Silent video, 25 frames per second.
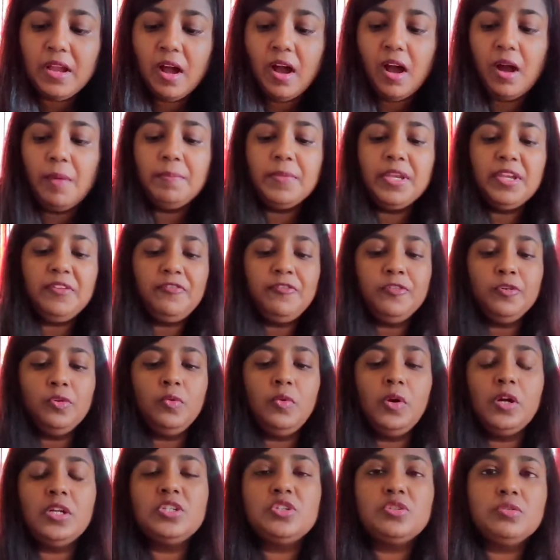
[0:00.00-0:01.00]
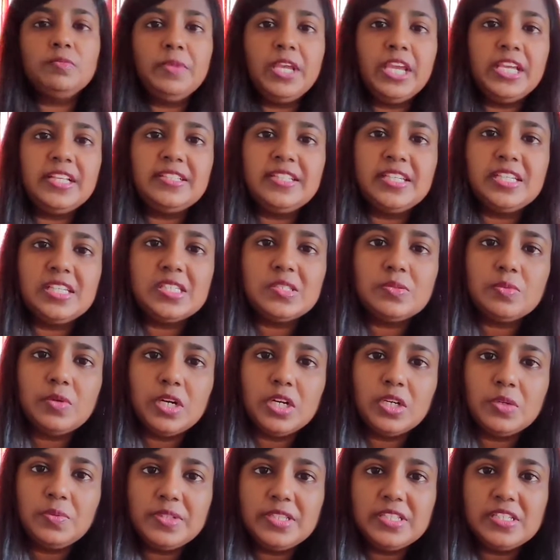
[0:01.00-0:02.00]
if you want to make things
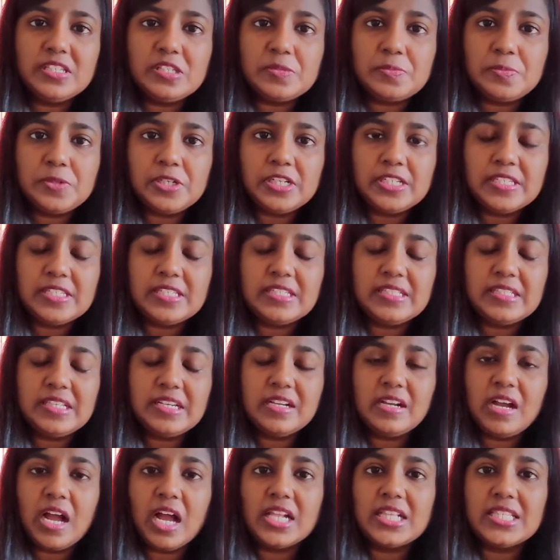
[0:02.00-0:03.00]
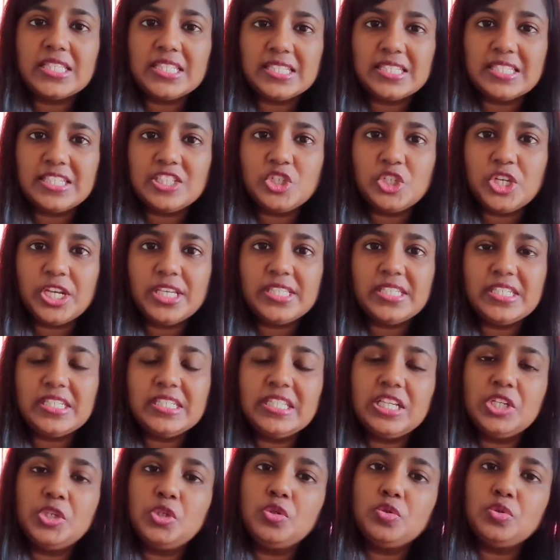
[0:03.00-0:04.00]
work with this person, the cards are
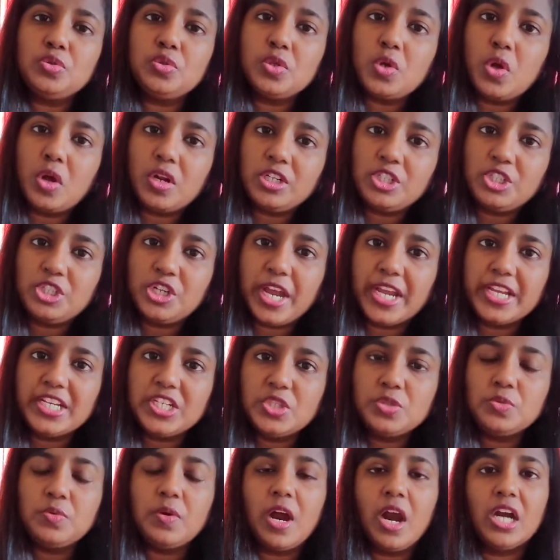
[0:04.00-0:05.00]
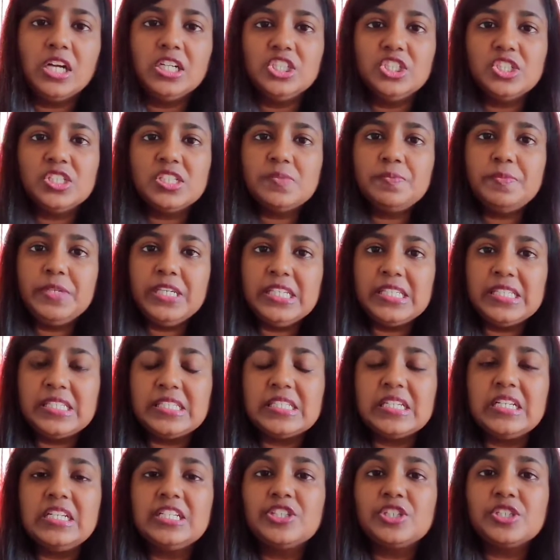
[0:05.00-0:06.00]
suggesting that you do not try too hard. Just be
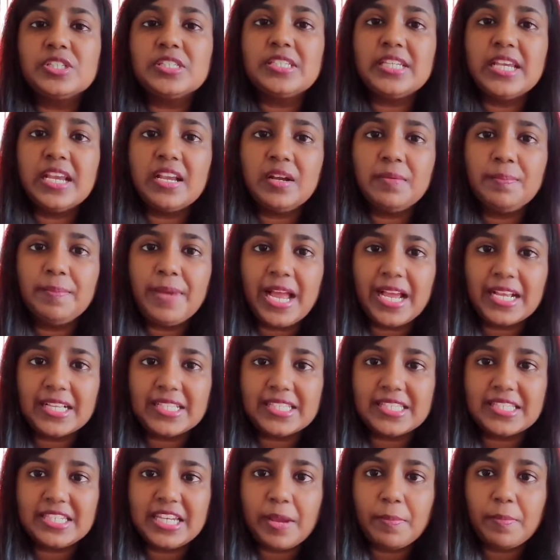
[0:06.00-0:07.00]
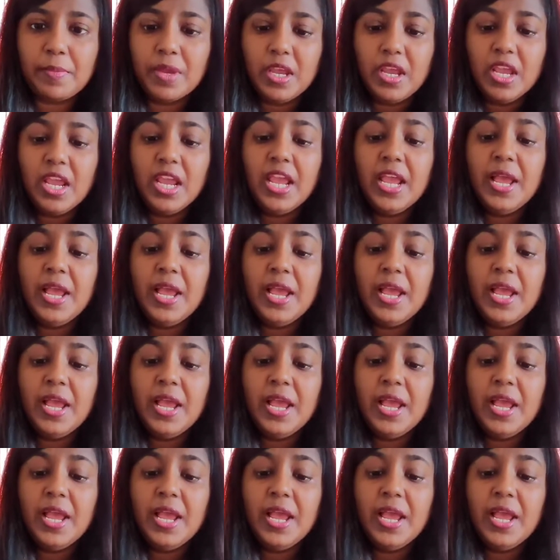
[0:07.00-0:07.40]
still, just take a back step.